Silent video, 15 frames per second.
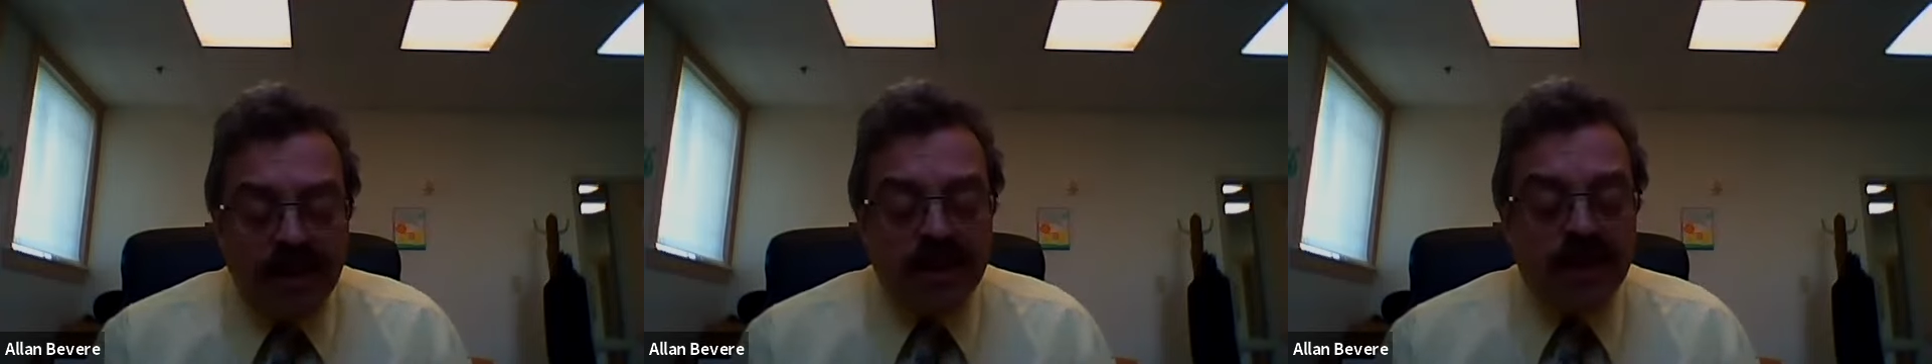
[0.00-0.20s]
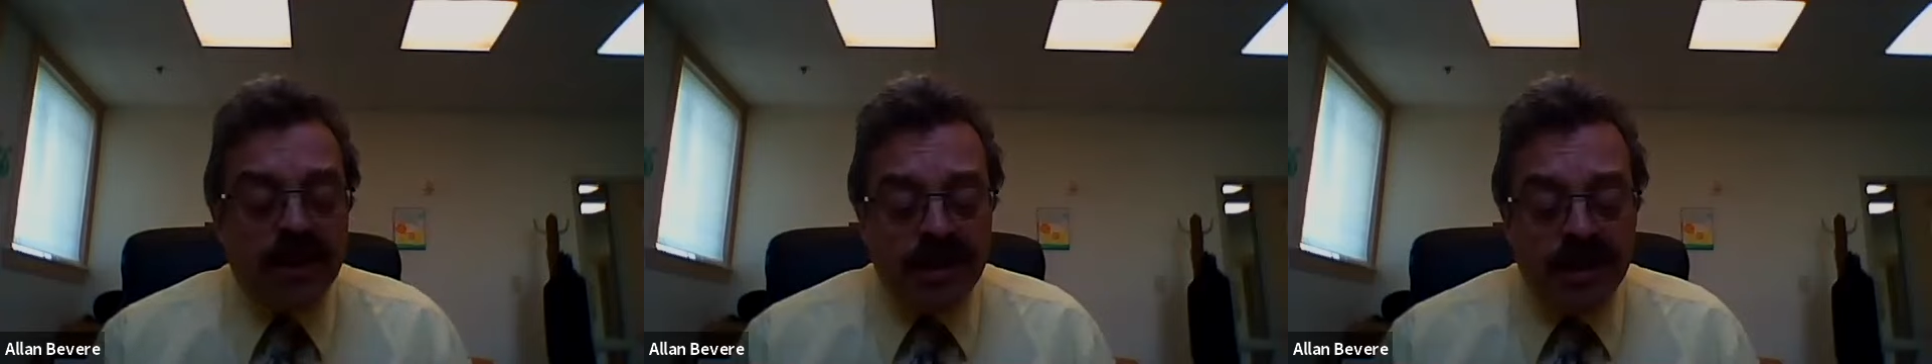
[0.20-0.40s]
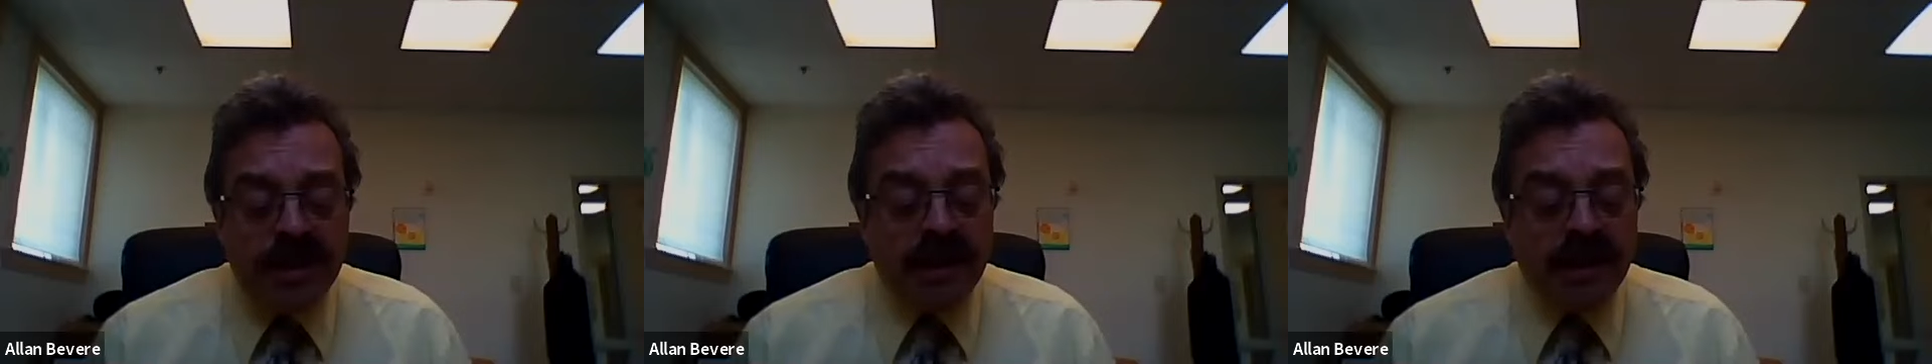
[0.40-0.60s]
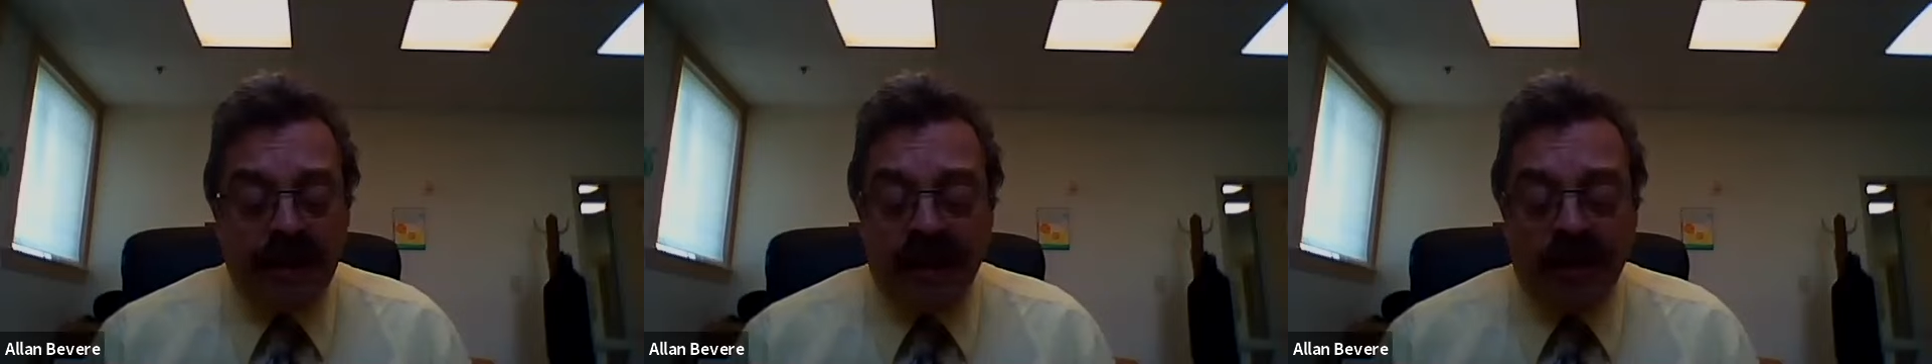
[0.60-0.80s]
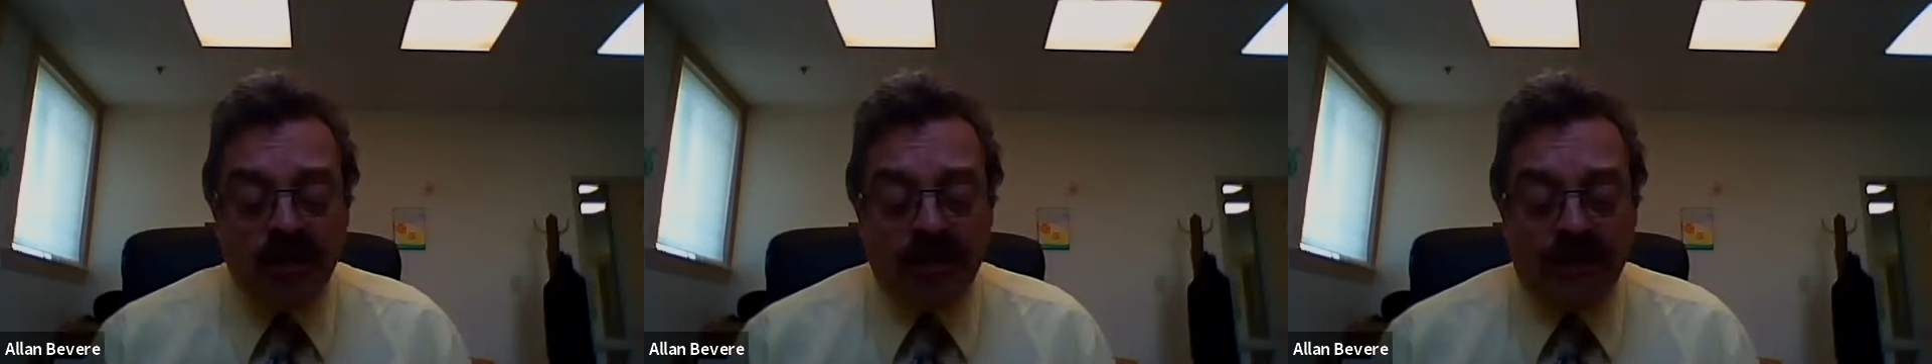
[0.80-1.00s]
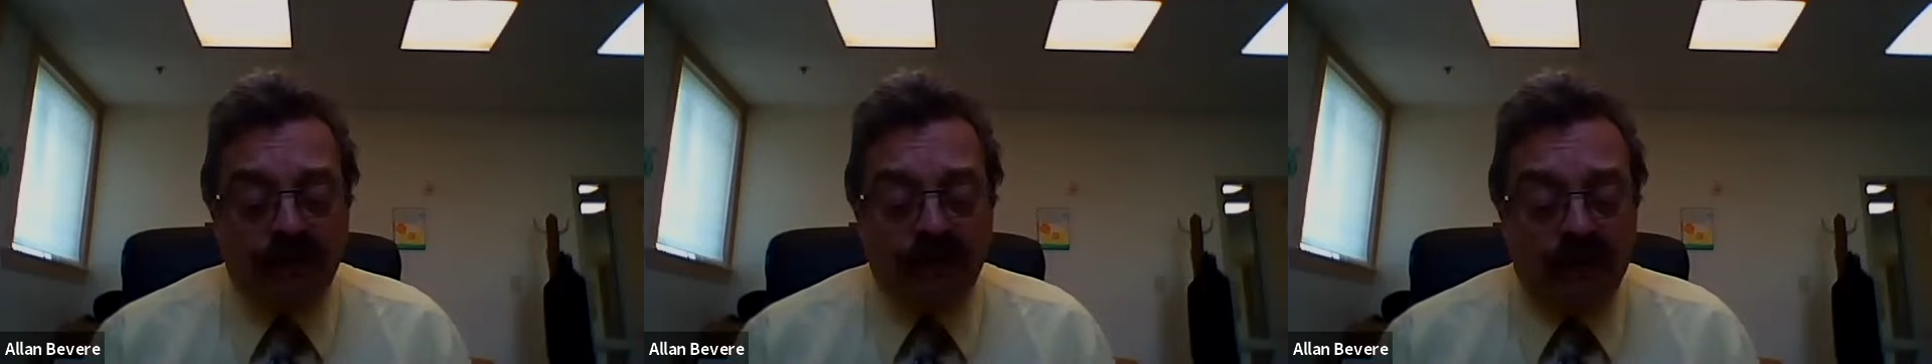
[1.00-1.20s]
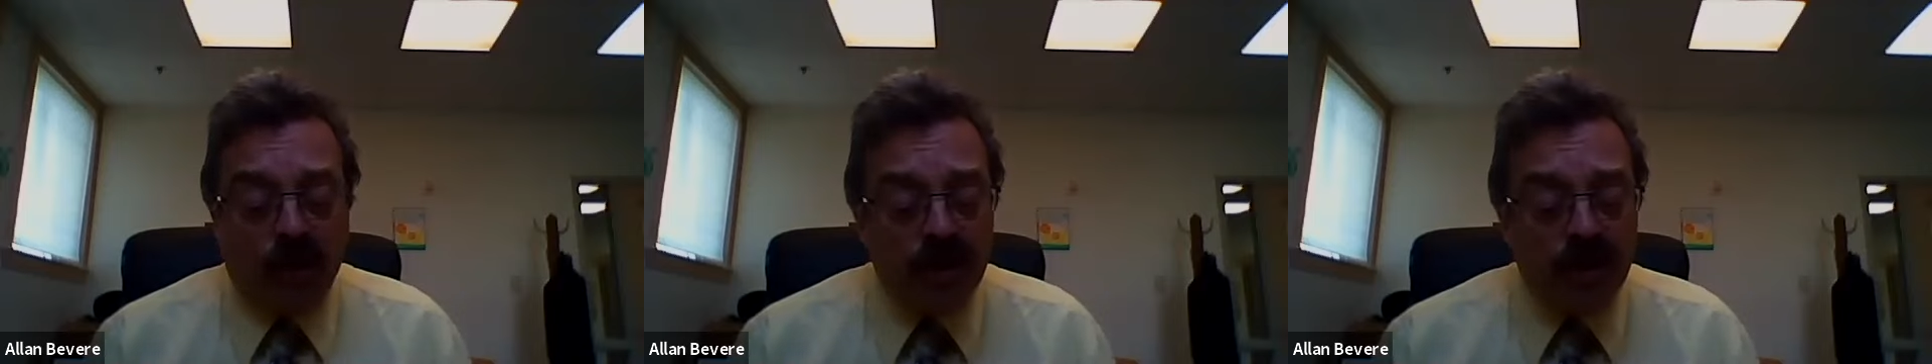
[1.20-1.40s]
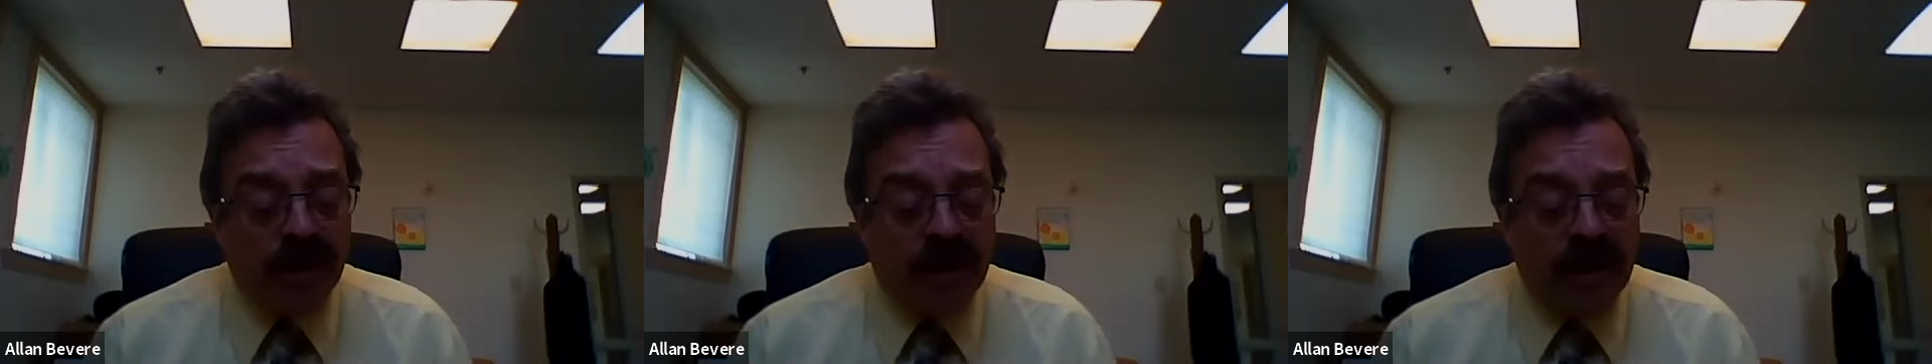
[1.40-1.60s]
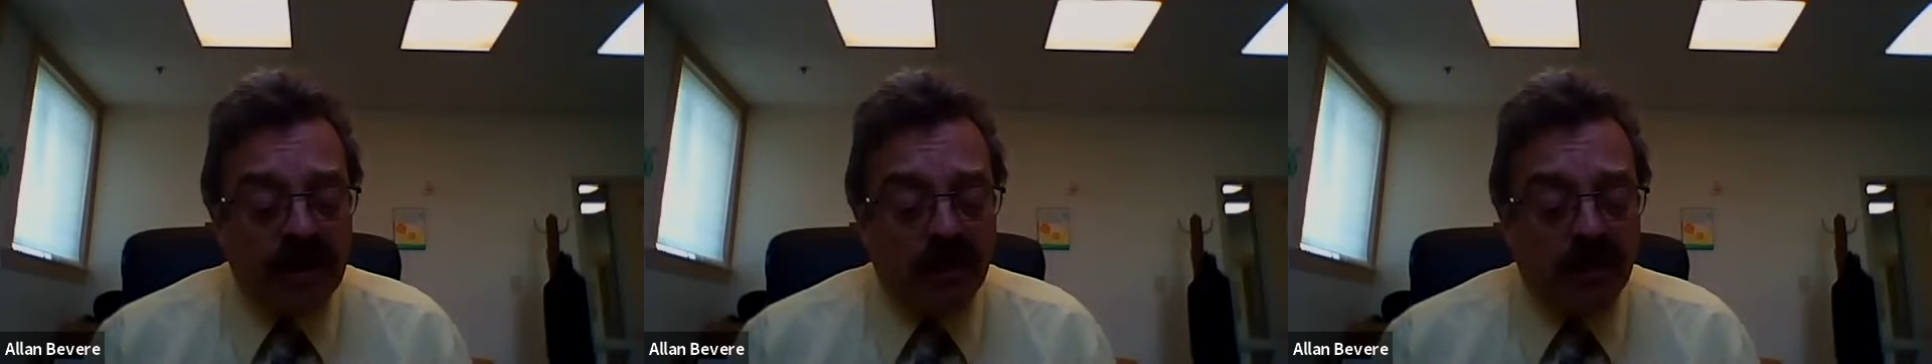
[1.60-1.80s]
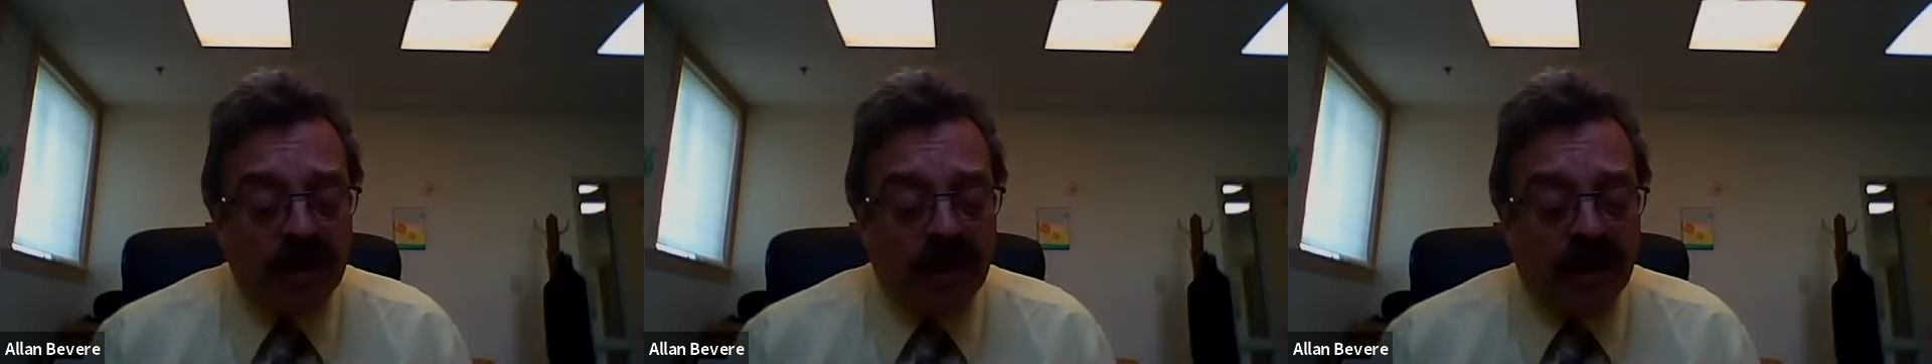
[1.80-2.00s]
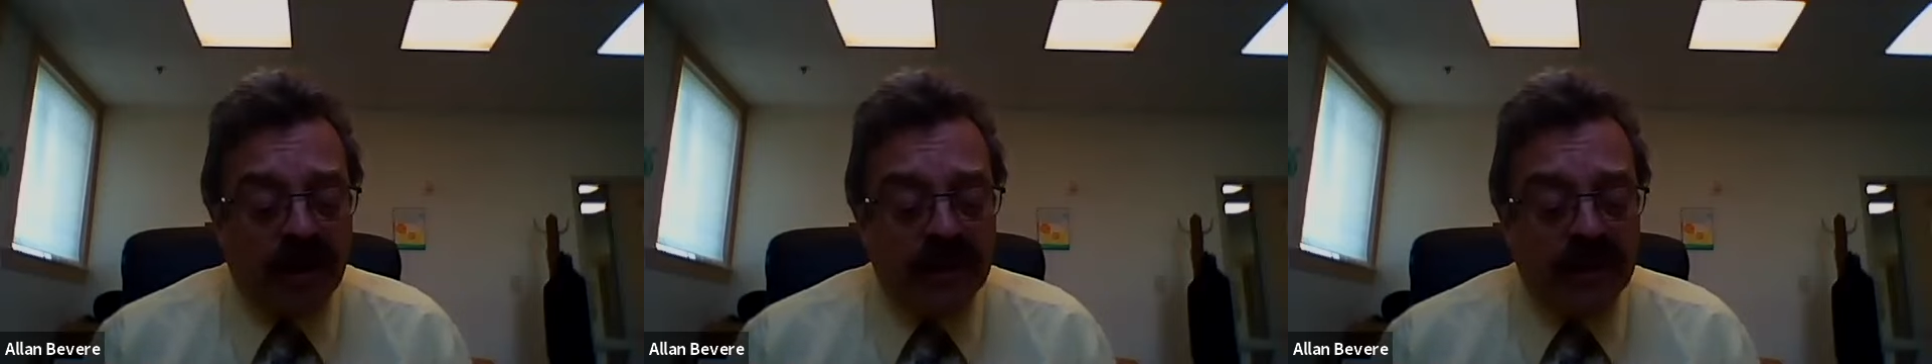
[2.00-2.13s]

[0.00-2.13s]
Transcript: this is the account of the forced labor that